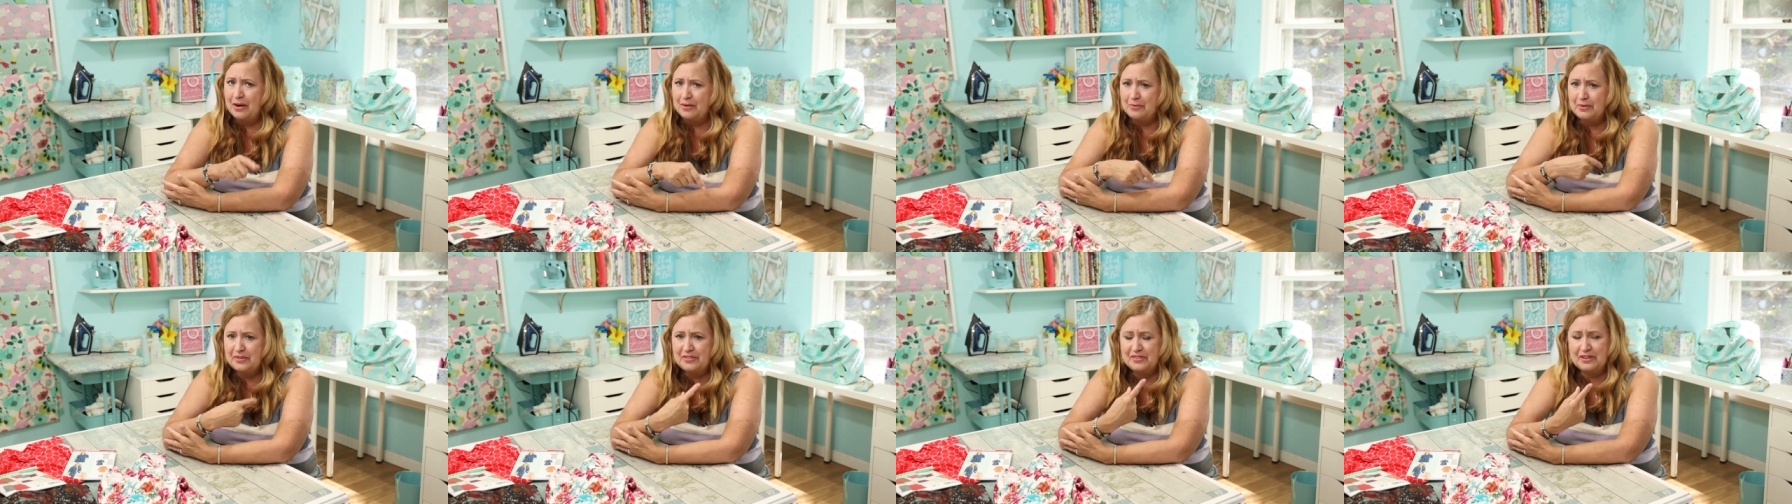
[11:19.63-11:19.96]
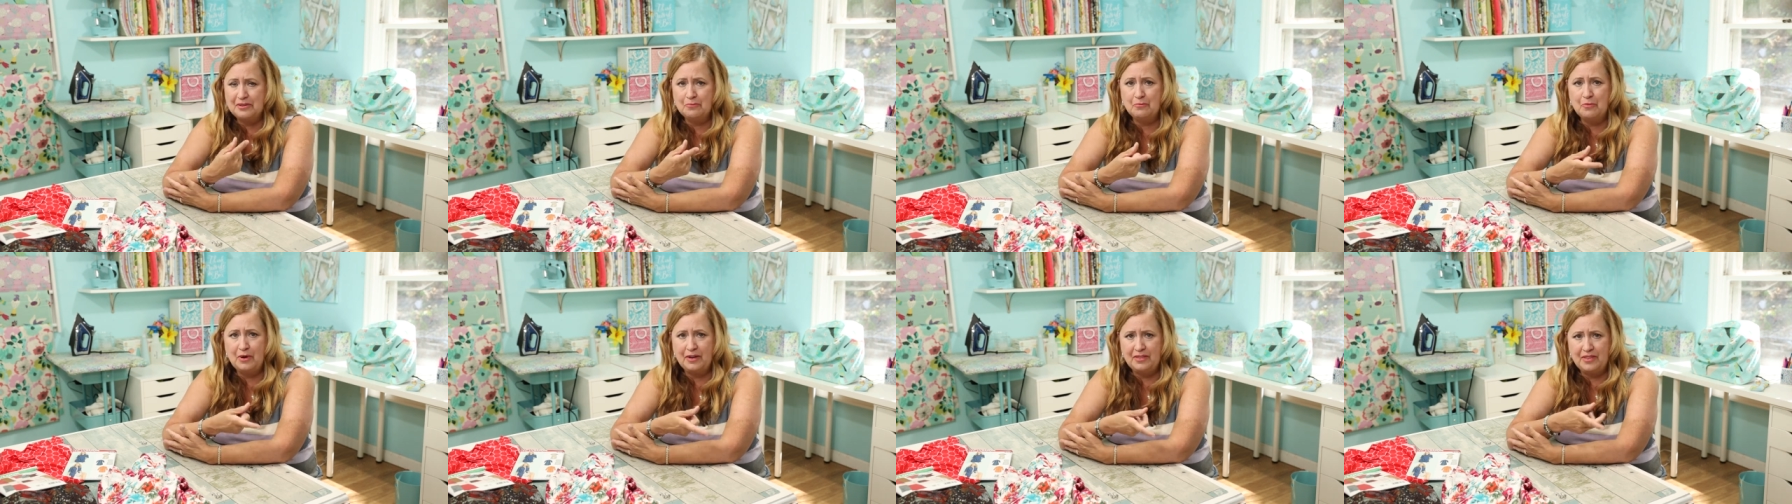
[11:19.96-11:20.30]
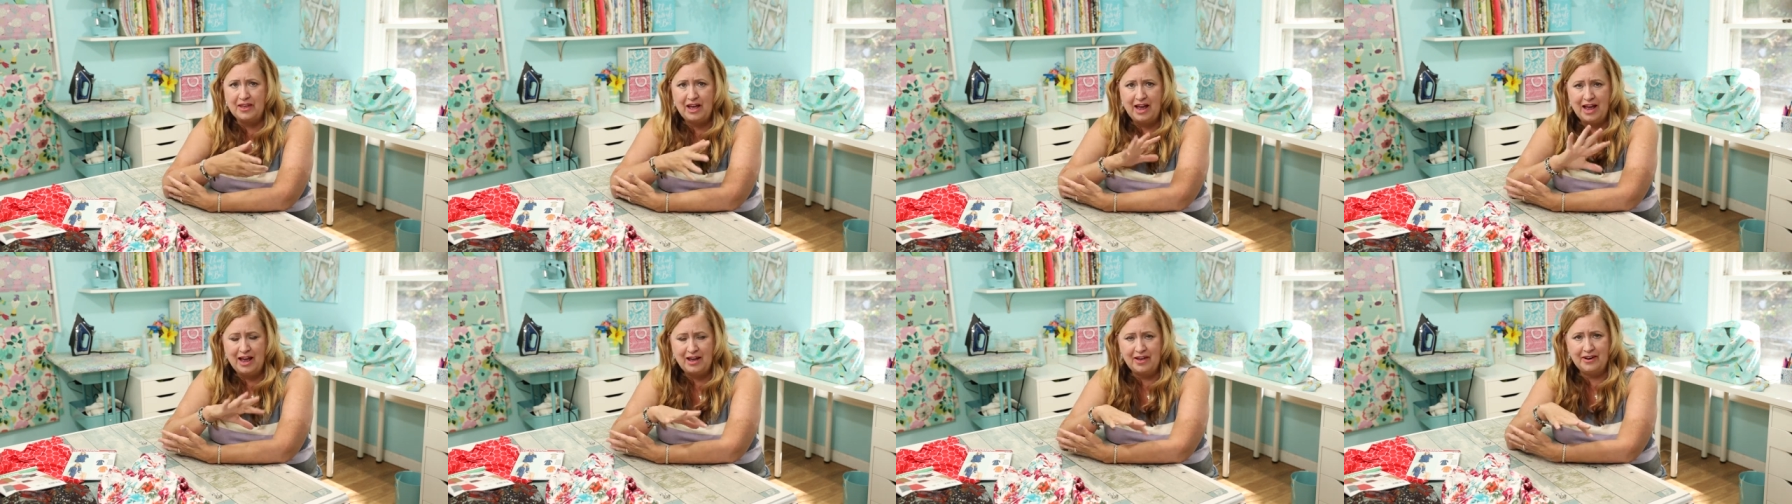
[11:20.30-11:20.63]
I was in one
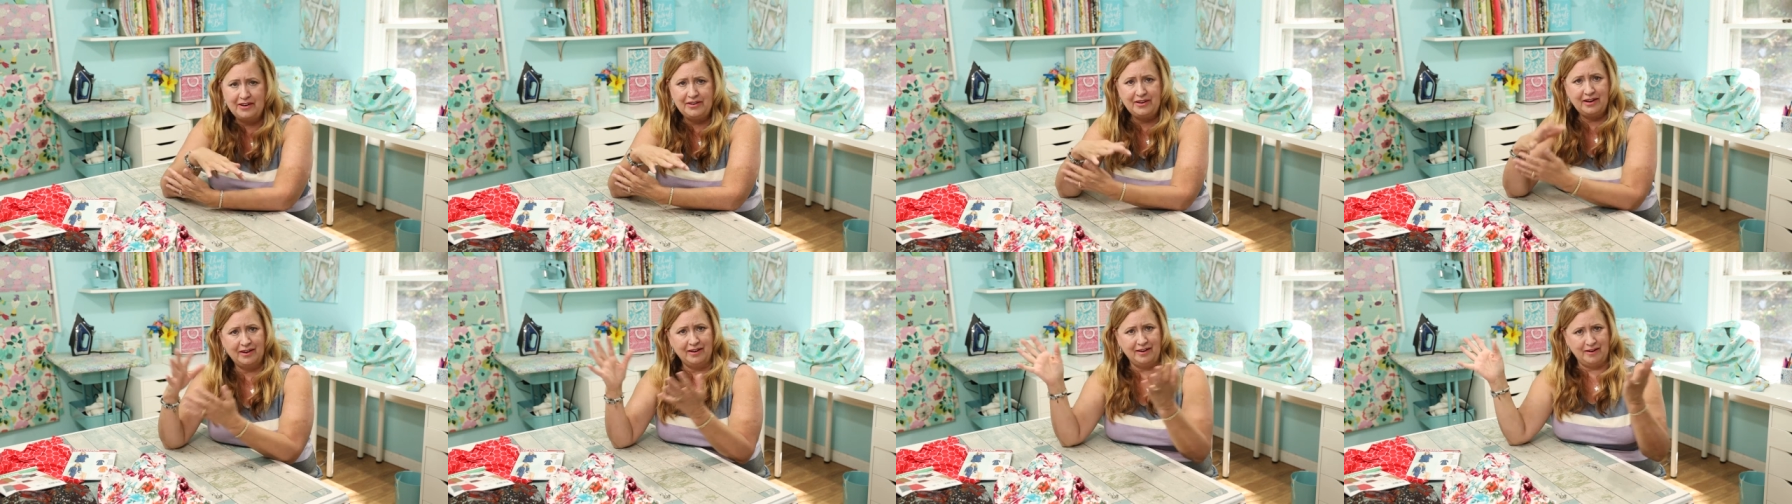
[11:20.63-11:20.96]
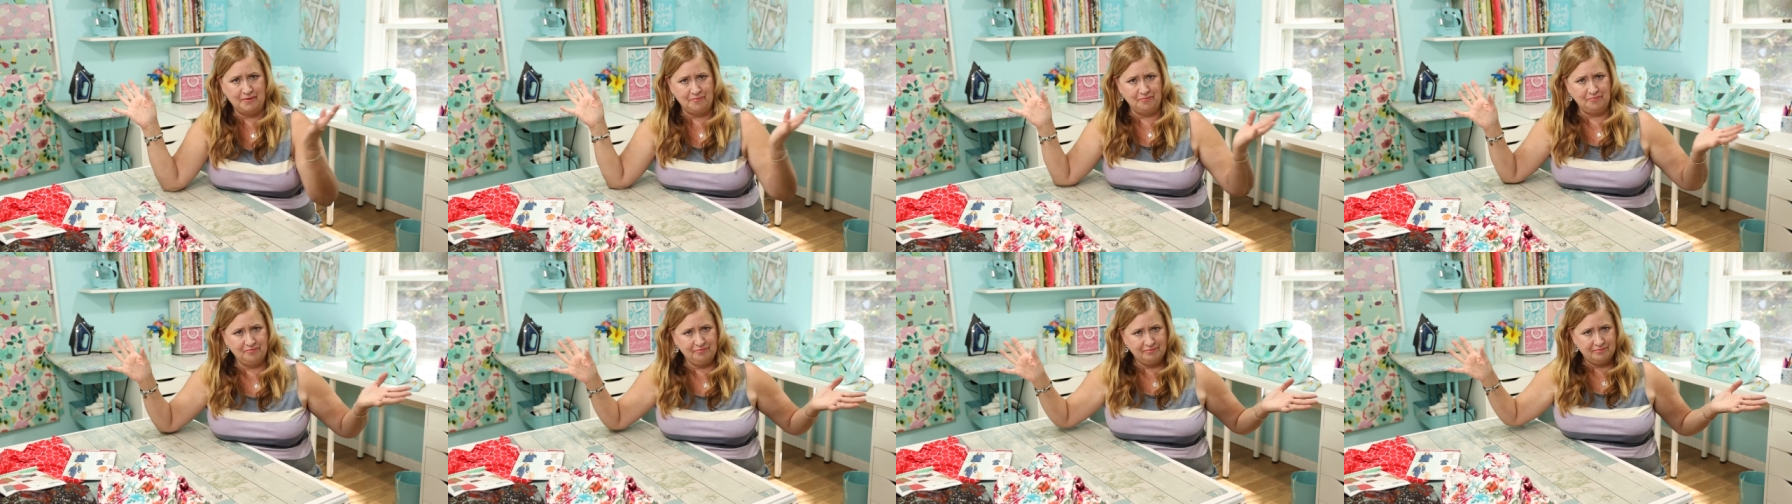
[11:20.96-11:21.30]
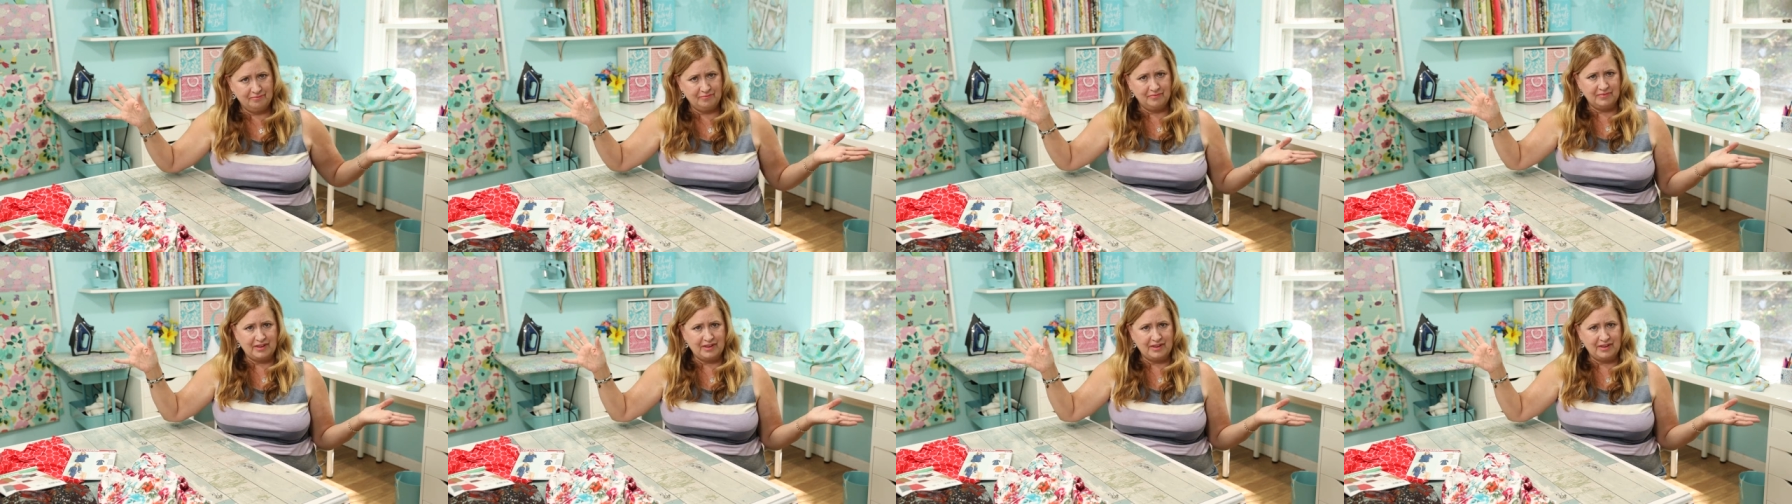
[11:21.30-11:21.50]
that had um,